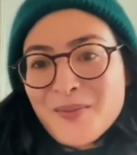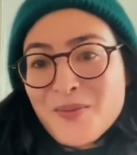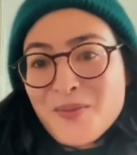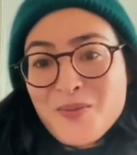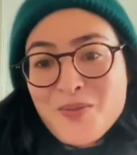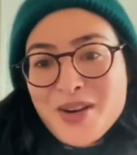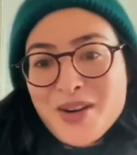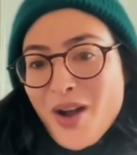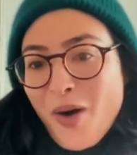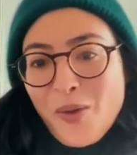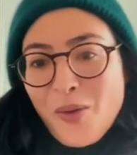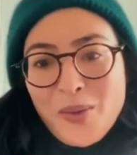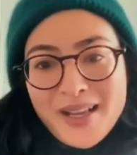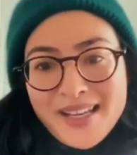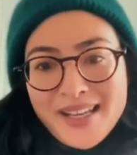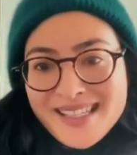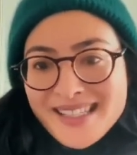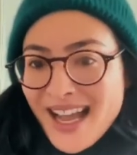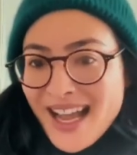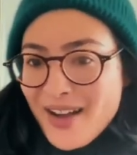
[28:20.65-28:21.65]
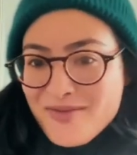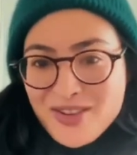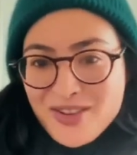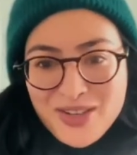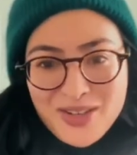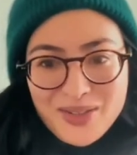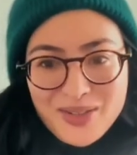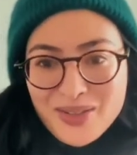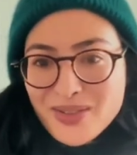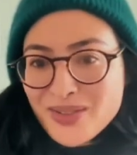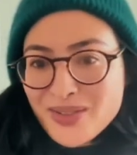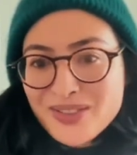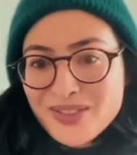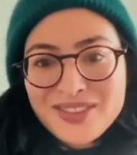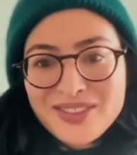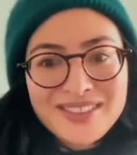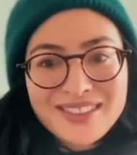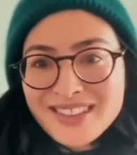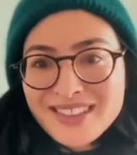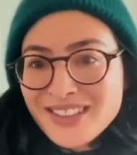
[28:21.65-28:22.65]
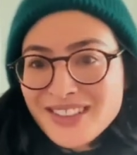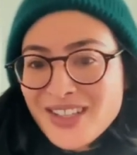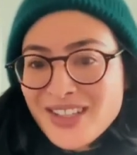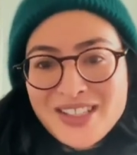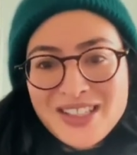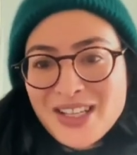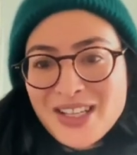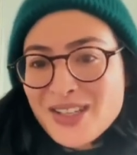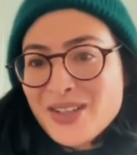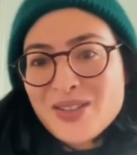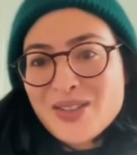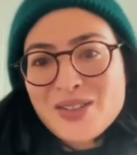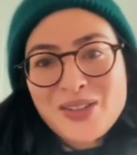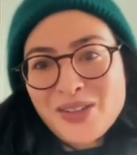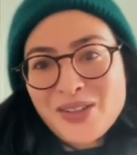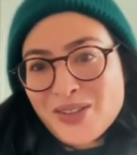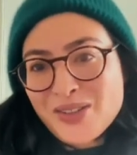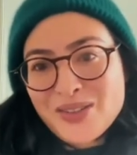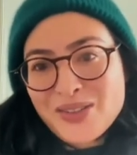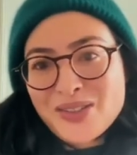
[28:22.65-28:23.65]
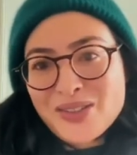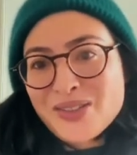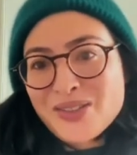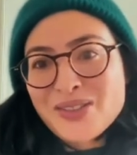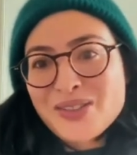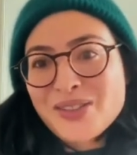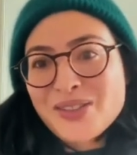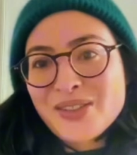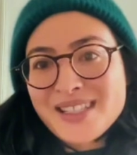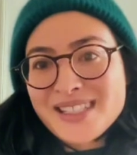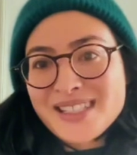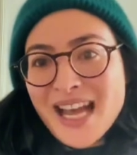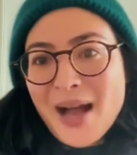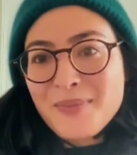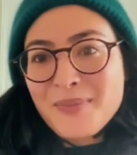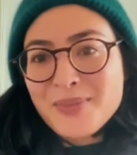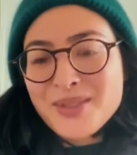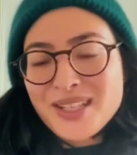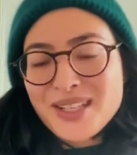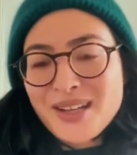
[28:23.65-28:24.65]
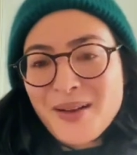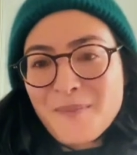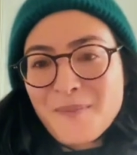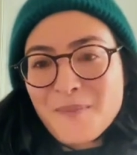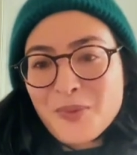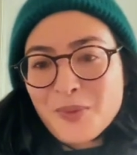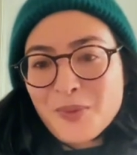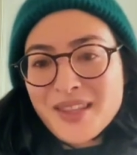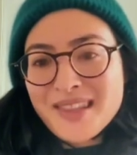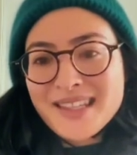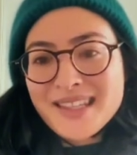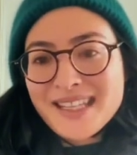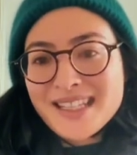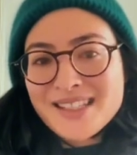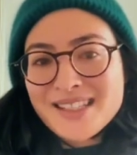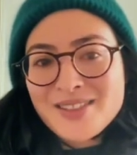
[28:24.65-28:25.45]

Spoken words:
we always have to continue to adapt with it.